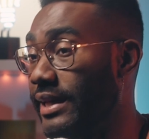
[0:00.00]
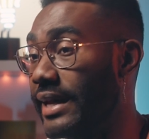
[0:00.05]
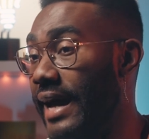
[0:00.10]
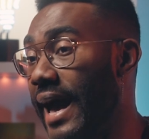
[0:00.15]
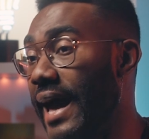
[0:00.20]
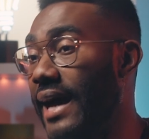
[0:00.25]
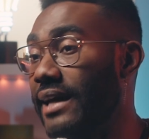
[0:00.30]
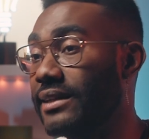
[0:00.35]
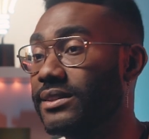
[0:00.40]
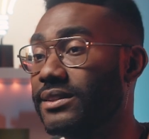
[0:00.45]
lead
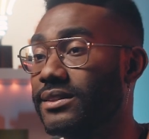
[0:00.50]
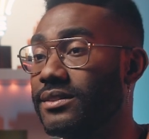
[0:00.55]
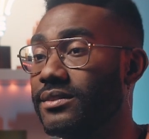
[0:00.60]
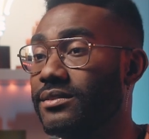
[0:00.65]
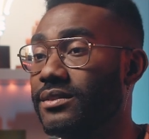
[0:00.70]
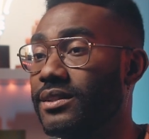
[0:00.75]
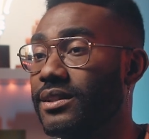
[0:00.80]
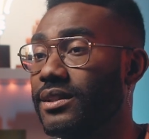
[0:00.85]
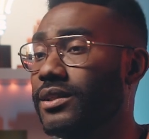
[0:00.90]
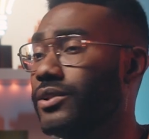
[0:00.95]
ads,
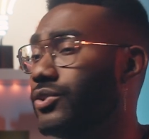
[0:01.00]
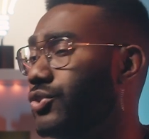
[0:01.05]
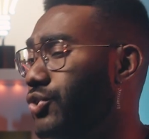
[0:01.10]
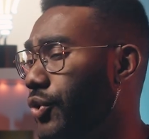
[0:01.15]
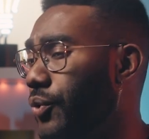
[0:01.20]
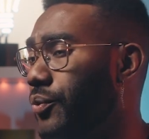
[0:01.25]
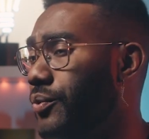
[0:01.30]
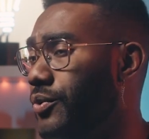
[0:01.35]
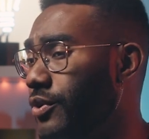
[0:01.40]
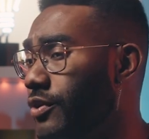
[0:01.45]

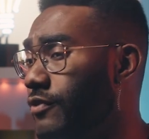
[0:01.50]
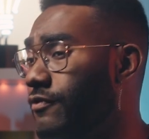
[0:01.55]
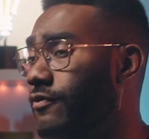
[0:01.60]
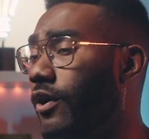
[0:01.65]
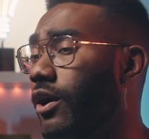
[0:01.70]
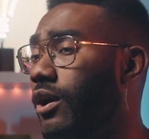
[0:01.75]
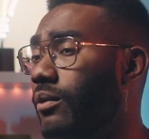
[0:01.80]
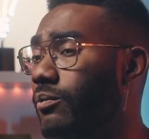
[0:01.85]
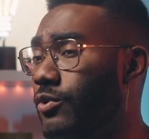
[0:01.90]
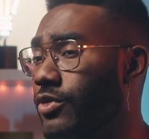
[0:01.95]
so you can
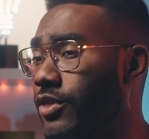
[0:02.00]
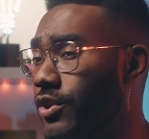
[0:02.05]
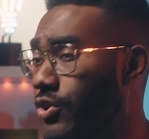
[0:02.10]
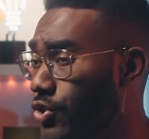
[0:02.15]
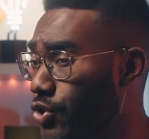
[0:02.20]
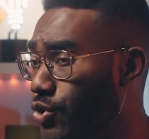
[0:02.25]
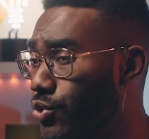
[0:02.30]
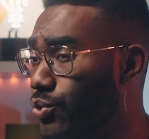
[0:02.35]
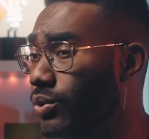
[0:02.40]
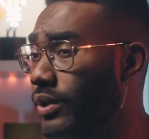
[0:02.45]
follow up with a
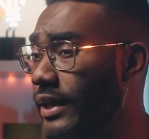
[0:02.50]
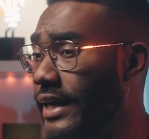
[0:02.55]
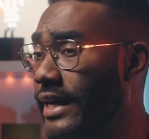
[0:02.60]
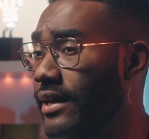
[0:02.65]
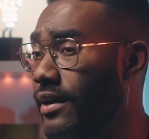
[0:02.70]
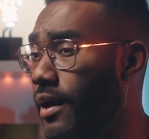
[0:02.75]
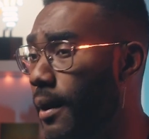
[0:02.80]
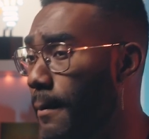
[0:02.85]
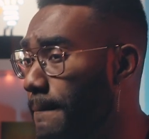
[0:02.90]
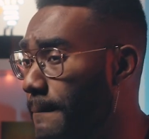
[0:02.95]
new
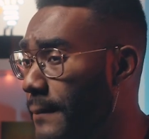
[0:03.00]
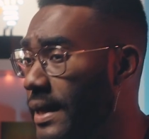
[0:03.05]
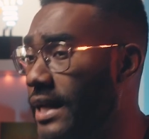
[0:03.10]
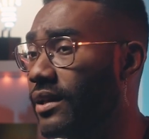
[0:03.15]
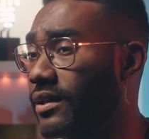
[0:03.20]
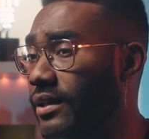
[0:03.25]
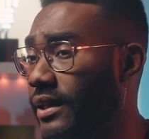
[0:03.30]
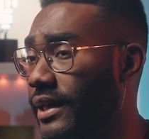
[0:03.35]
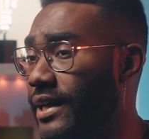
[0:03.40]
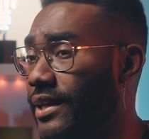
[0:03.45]
lead
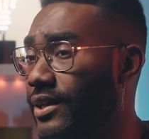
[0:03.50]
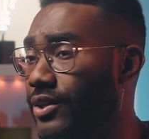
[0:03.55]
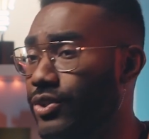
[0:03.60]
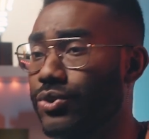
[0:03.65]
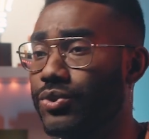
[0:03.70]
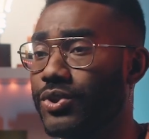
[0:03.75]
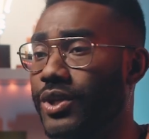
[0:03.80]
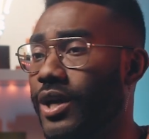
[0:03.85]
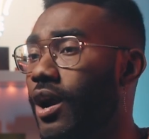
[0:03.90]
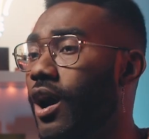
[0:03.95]
immediately
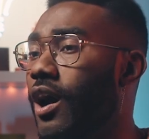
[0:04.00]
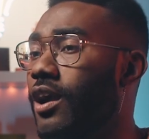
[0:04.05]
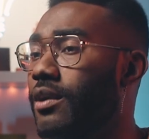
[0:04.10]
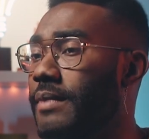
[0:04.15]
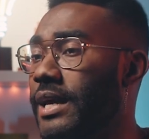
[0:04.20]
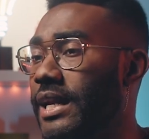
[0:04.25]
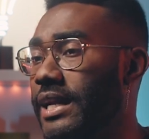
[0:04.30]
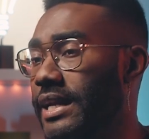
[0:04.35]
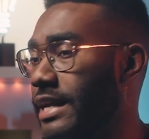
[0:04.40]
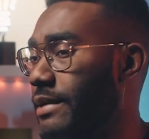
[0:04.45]
using an
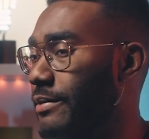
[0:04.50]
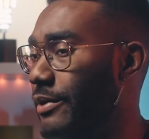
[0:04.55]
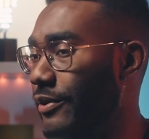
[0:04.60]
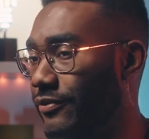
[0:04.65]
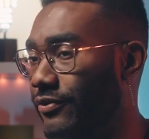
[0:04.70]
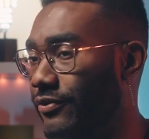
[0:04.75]
automated email